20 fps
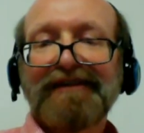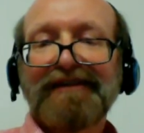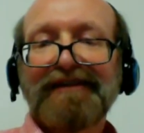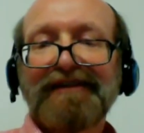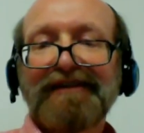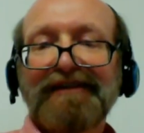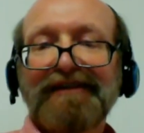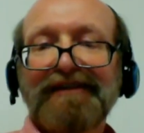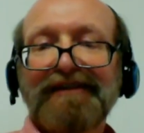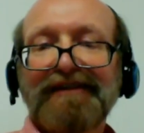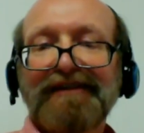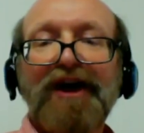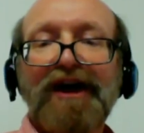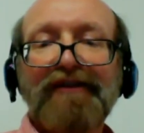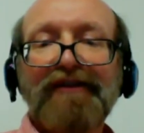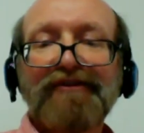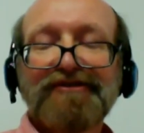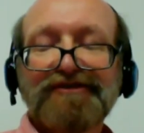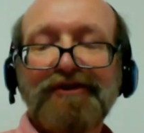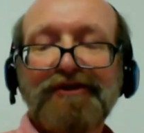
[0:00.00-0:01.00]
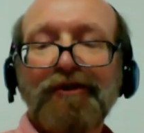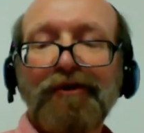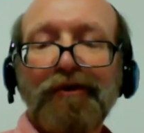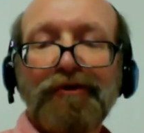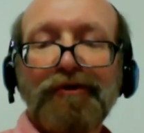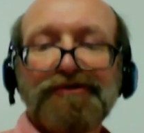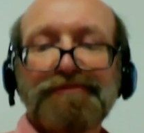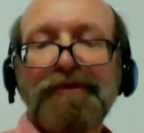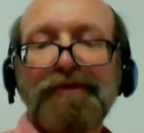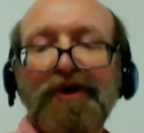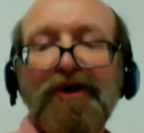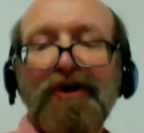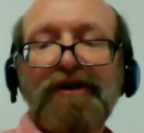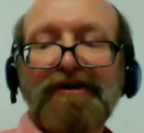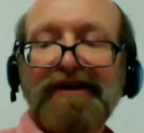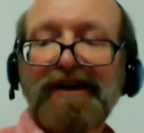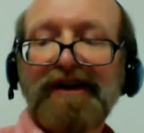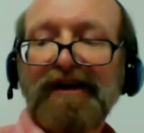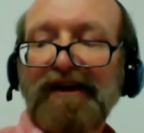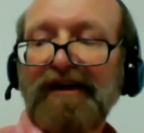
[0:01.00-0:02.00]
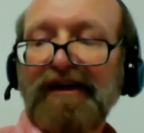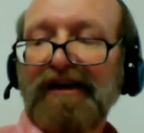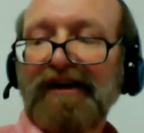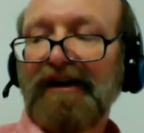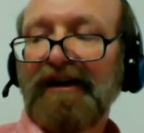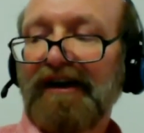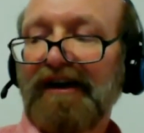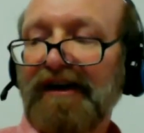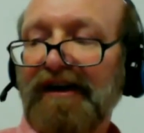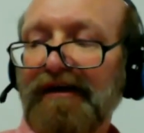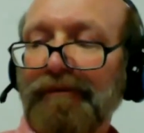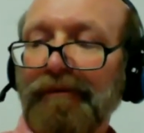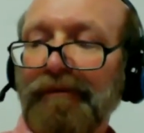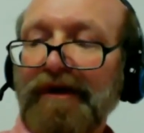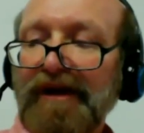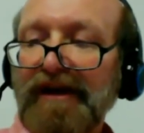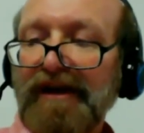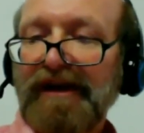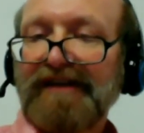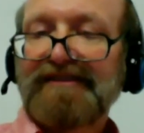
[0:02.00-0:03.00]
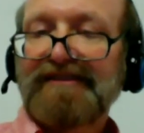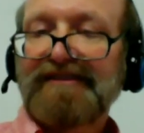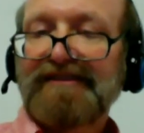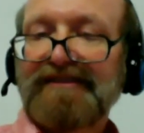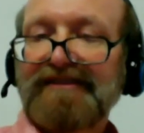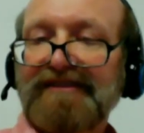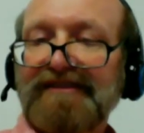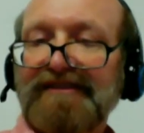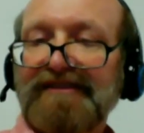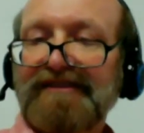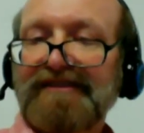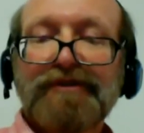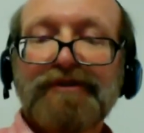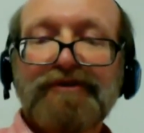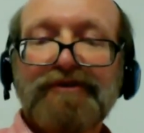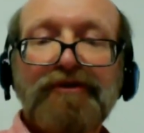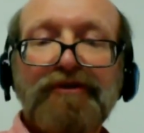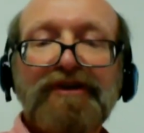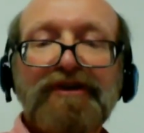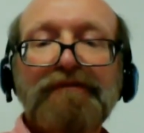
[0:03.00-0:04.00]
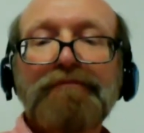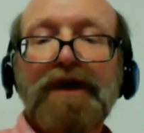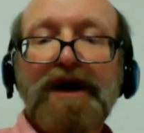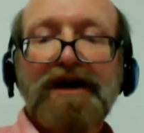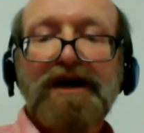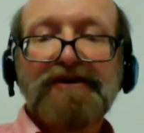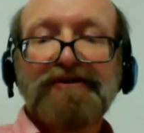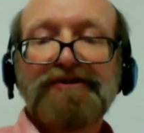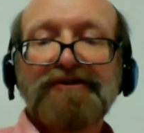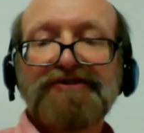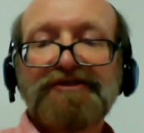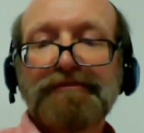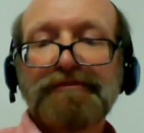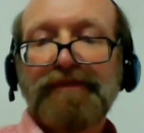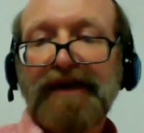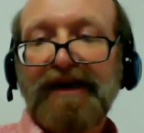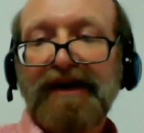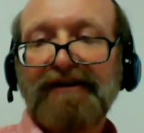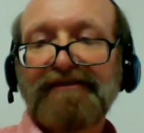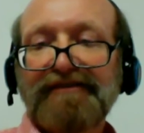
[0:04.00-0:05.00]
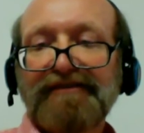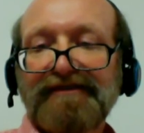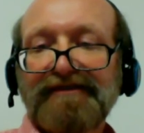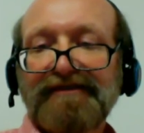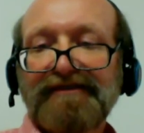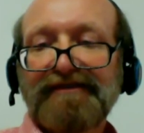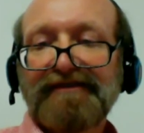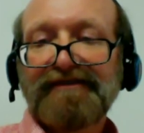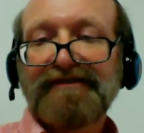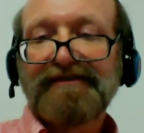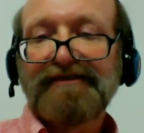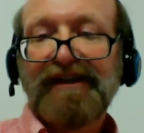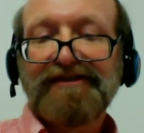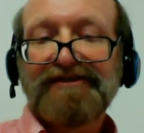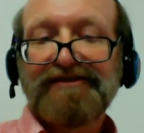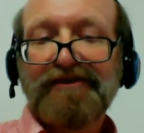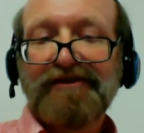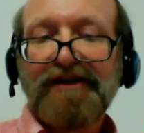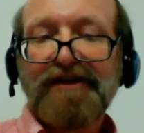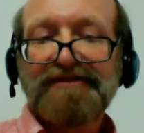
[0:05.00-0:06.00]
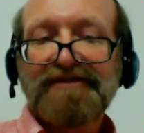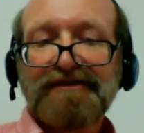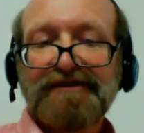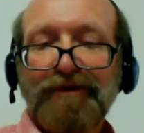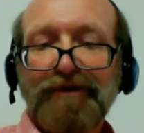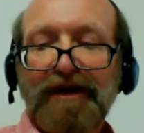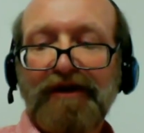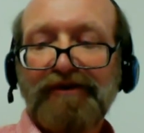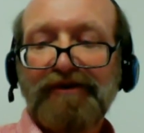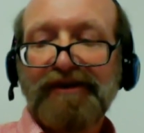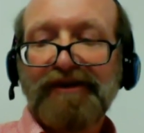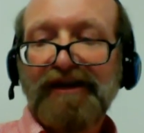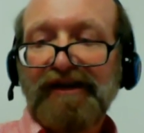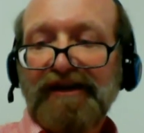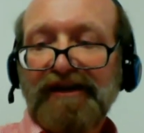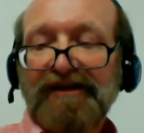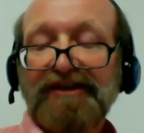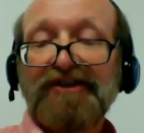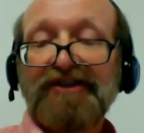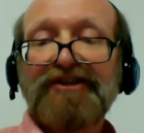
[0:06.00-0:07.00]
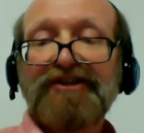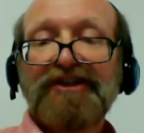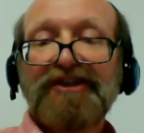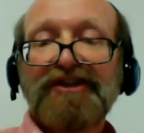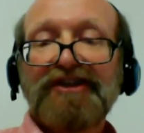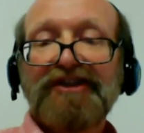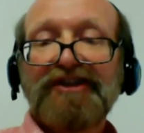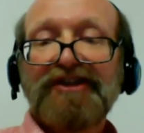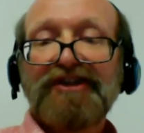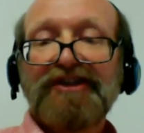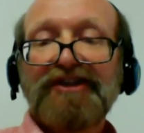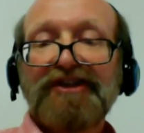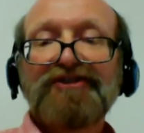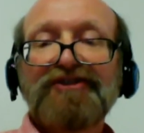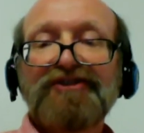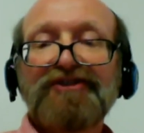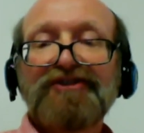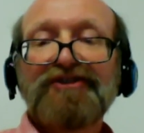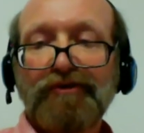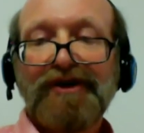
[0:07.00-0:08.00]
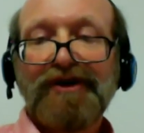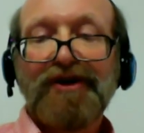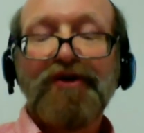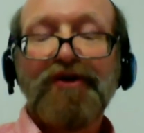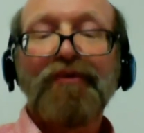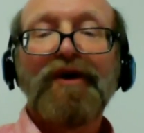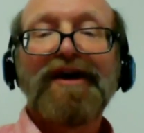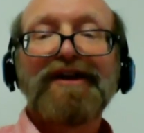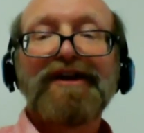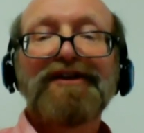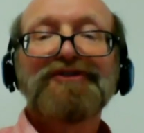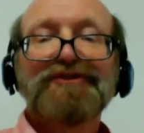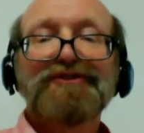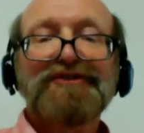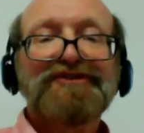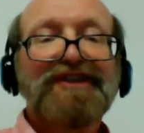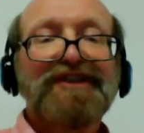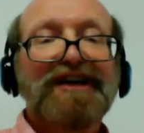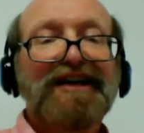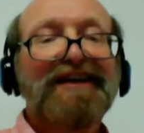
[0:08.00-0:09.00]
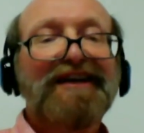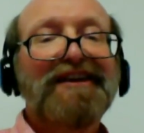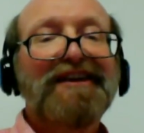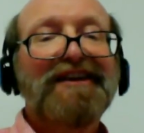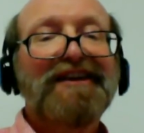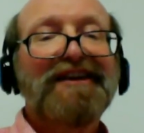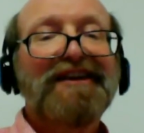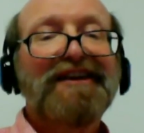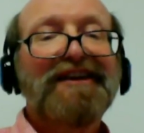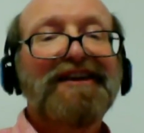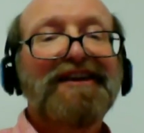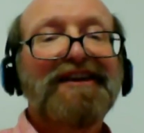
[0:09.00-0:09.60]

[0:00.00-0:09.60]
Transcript: he lets it fly. There's no holds barred. And some of his recruiting models and his thoughts around contingent recruitment are quite interesting.